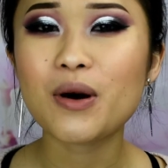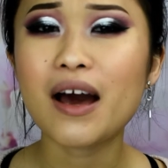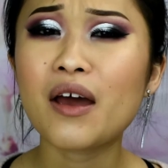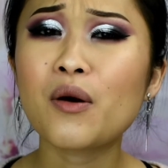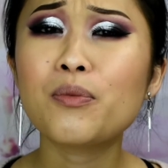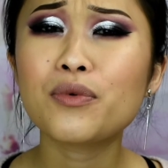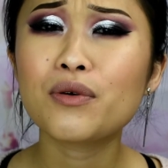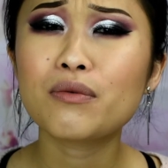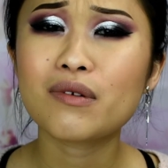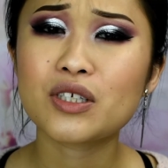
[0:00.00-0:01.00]
I hope
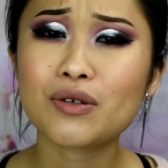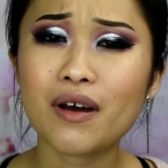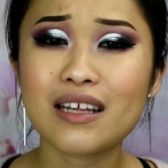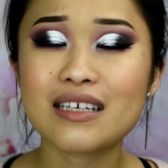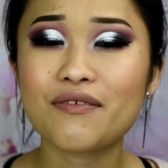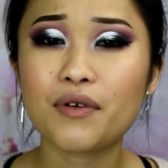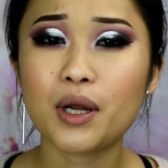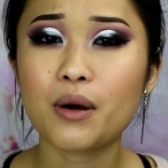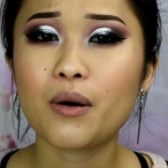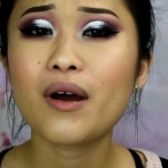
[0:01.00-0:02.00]
you enjoyed this video.